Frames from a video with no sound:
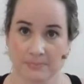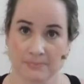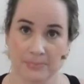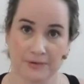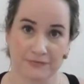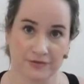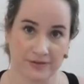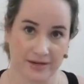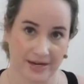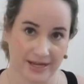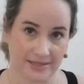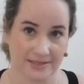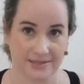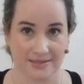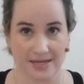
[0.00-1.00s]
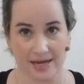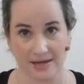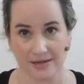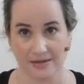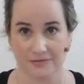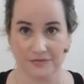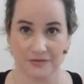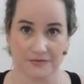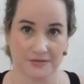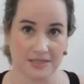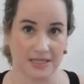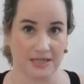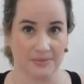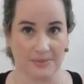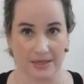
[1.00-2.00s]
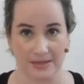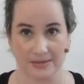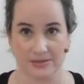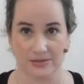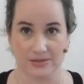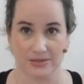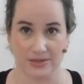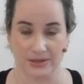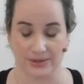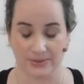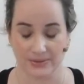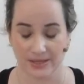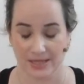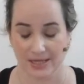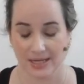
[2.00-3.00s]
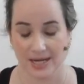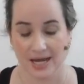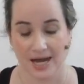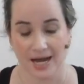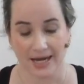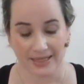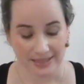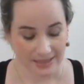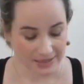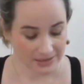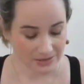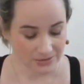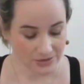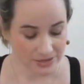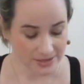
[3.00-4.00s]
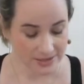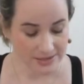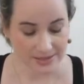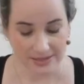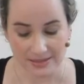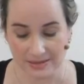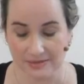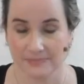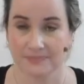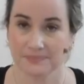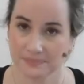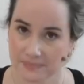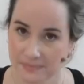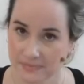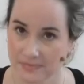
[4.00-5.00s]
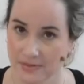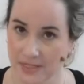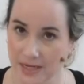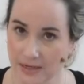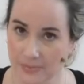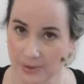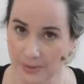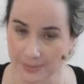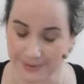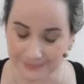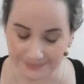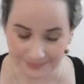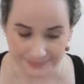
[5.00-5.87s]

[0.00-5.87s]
But for the next 10 to 15 minutes or so, I'd like you just to take a moment